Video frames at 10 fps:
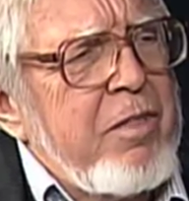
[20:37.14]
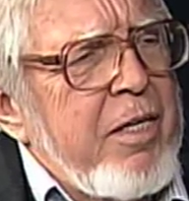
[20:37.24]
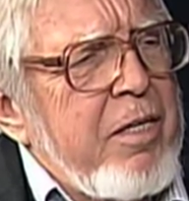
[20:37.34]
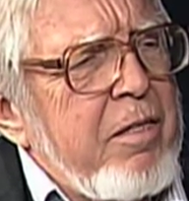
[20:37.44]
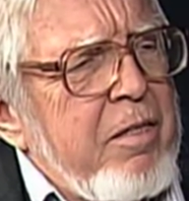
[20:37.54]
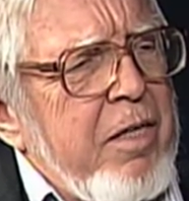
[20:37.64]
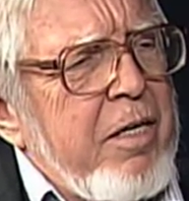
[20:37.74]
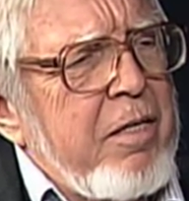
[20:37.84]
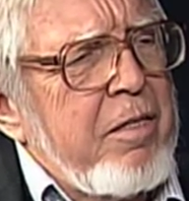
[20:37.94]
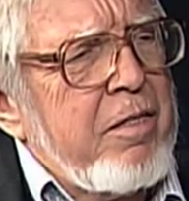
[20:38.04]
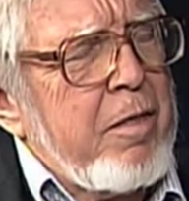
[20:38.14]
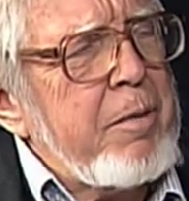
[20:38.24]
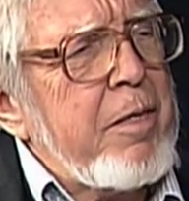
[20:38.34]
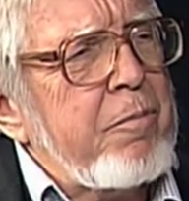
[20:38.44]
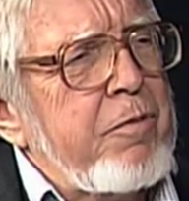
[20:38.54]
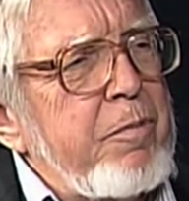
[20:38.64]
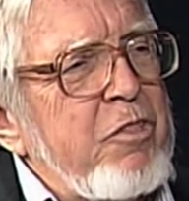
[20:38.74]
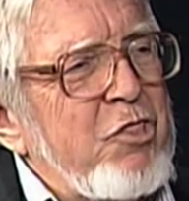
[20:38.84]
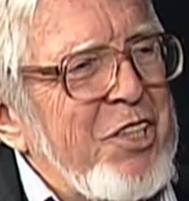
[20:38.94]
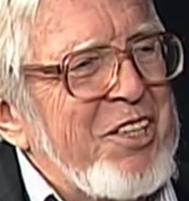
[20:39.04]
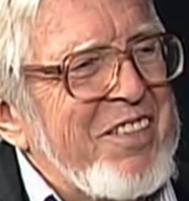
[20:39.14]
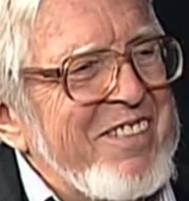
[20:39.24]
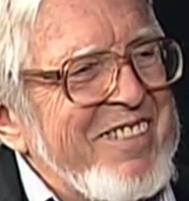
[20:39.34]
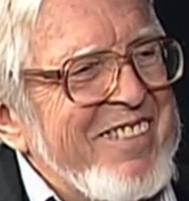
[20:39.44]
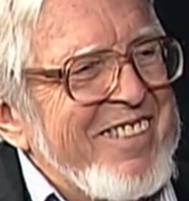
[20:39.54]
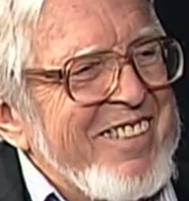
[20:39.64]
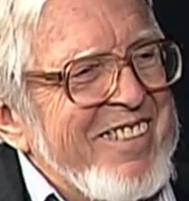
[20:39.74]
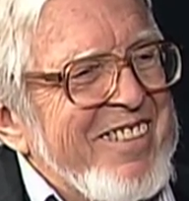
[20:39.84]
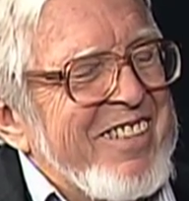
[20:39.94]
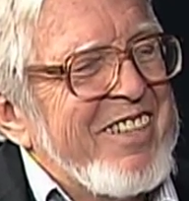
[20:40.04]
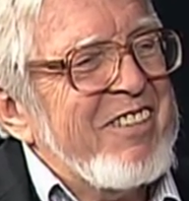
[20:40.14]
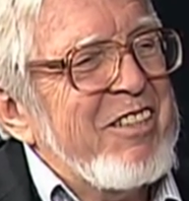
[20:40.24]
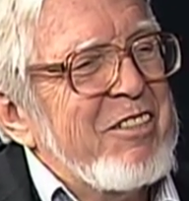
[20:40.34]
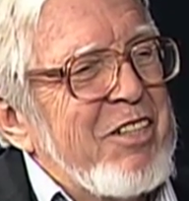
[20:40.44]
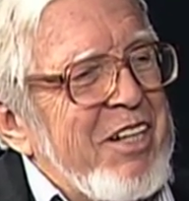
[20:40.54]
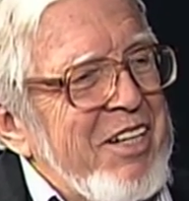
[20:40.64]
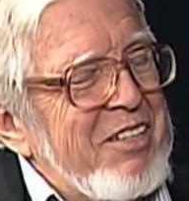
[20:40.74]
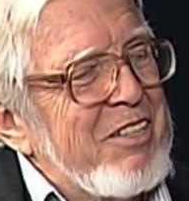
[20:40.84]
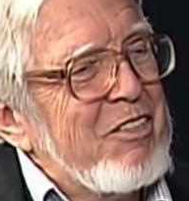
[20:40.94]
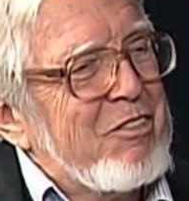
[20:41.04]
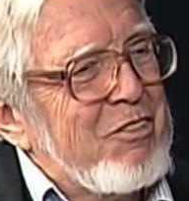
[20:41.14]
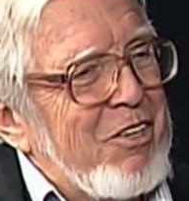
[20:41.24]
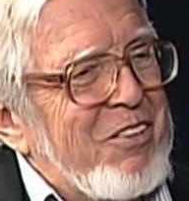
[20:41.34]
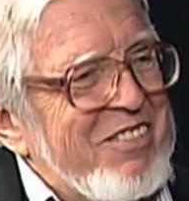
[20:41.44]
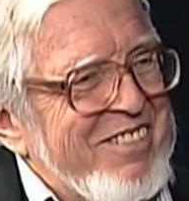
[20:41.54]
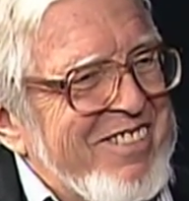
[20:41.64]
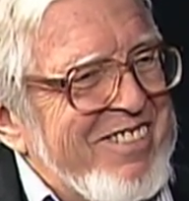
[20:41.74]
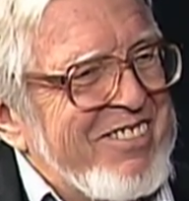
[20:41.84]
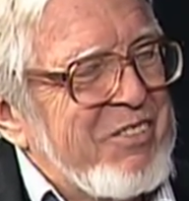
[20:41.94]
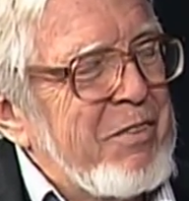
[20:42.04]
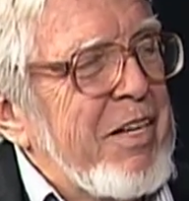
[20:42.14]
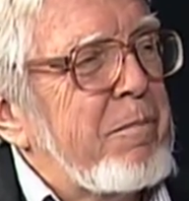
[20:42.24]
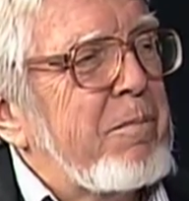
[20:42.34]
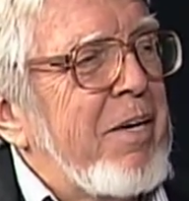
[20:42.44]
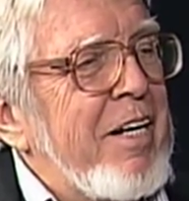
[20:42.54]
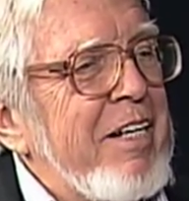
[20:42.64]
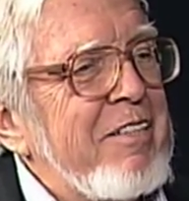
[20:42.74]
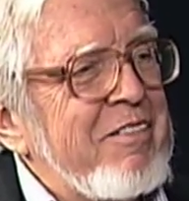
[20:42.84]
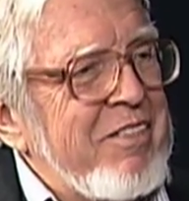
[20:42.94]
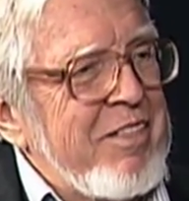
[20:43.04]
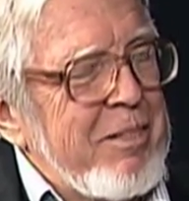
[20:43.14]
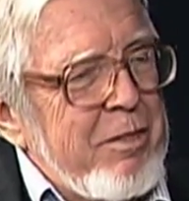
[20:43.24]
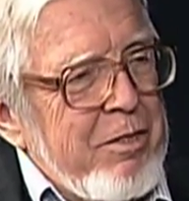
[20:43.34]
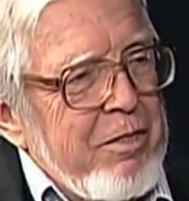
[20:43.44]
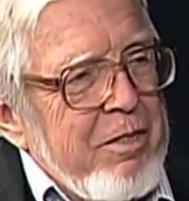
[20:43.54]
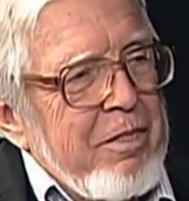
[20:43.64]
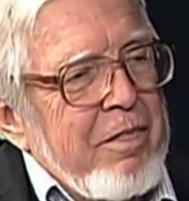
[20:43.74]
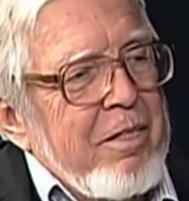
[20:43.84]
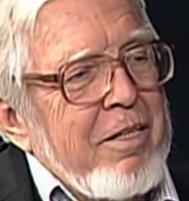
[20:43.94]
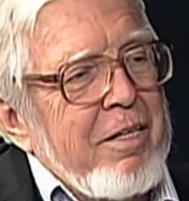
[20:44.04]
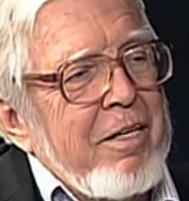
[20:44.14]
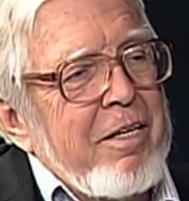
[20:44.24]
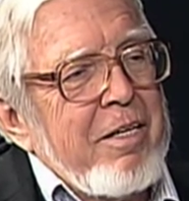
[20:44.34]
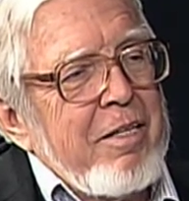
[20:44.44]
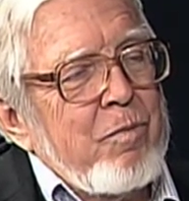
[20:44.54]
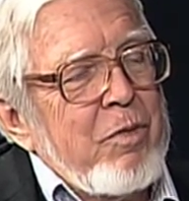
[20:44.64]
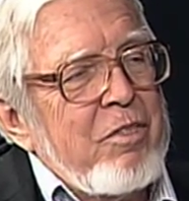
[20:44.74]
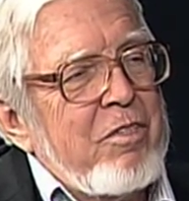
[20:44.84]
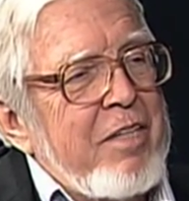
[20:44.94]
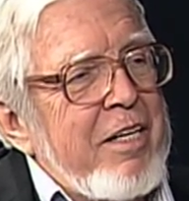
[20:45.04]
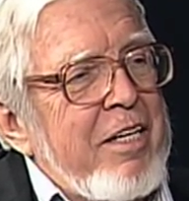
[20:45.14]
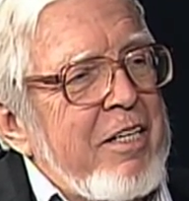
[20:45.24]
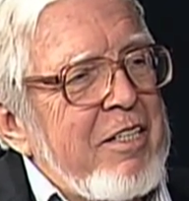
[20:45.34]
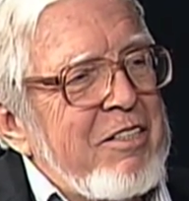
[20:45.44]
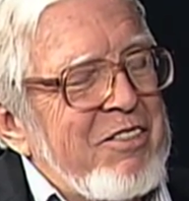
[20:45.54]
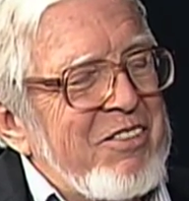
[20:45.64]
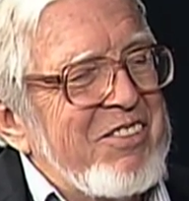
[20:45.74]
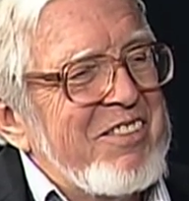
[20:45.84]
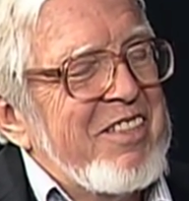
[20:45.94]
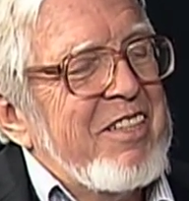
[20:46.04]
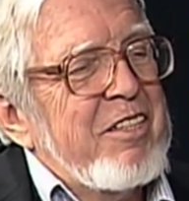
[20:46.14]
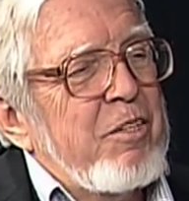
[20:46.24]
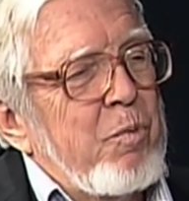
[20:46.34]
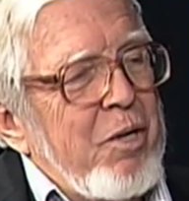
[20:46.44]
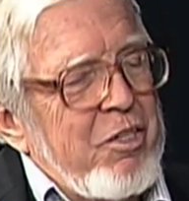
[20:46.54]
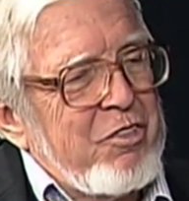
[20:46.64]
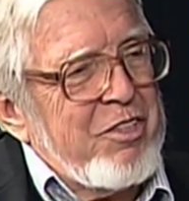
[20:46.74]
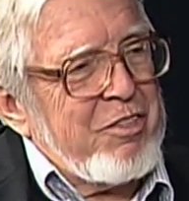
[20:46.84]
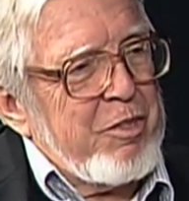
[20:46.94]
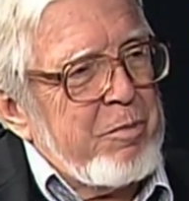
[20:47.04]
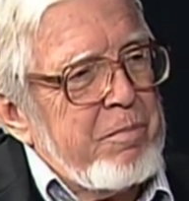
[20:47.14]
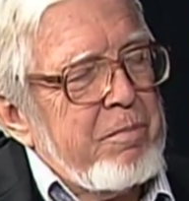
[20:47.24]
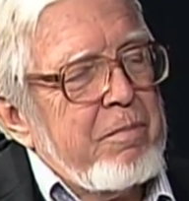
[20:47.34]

that coming up from the shale are these salts from that brine sea. And once they get into the water system,